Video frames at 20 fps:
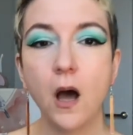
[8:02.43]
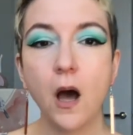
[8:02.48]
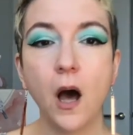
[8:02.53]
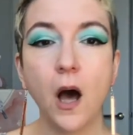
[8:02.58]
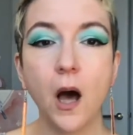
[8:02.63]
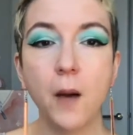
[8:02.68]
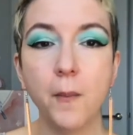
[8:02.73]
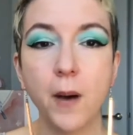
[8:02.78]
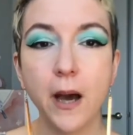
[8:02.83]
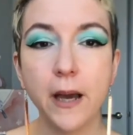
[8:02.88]

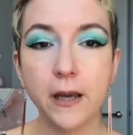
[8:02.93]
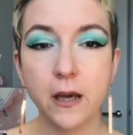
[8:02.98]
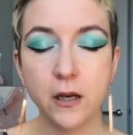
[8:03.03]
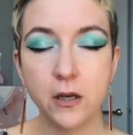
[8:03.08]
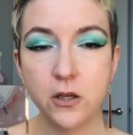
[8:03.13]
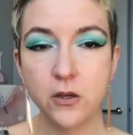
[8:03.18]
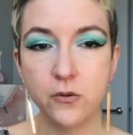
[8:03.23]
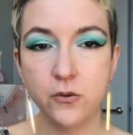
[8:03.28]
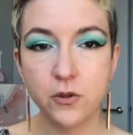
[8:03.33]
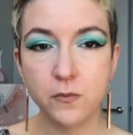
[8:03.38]
I got a
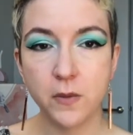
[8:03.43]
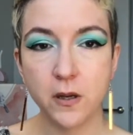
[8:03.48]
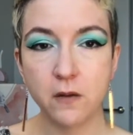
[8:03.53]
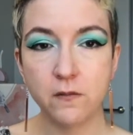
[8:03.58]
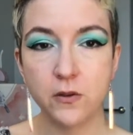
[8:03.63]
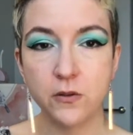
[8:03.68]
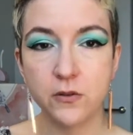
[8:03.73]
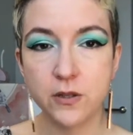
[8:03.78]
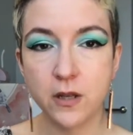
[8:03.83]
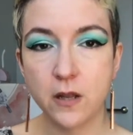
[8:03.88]
huge amount of
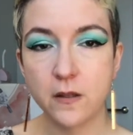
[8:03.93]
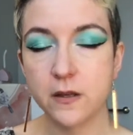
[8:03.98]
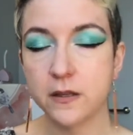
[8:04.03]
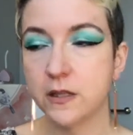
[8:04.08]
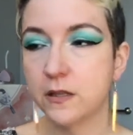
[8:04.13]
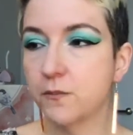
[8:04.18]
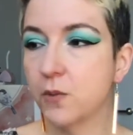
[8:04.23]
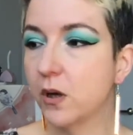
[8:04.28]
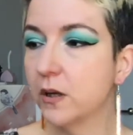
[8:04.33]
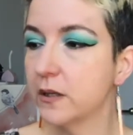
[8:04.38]
use out of this.
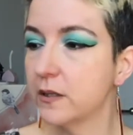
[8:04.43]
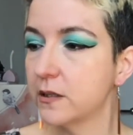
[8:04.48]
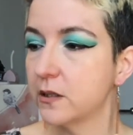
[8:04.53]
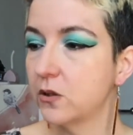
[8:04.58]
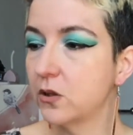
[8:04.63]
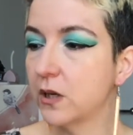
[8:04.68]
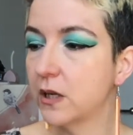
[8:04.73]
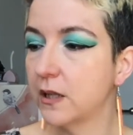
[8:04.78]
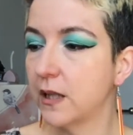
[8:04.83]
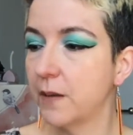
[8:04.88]
It probably doesn't
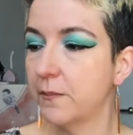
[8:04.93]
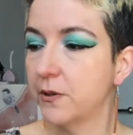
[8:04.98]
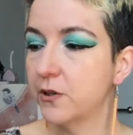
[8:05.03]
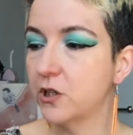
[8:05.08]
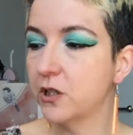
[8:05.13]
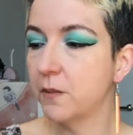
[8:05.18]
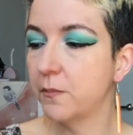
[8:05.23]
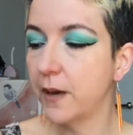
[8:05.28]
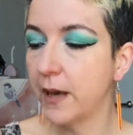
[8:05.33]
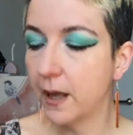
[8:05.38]
look it that much
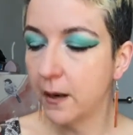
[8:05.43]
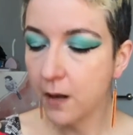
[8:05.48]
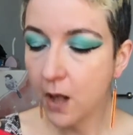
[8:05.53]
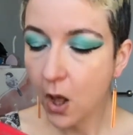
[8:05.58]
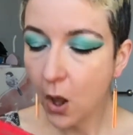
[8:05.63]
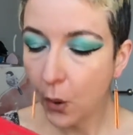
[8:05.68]
in the pan,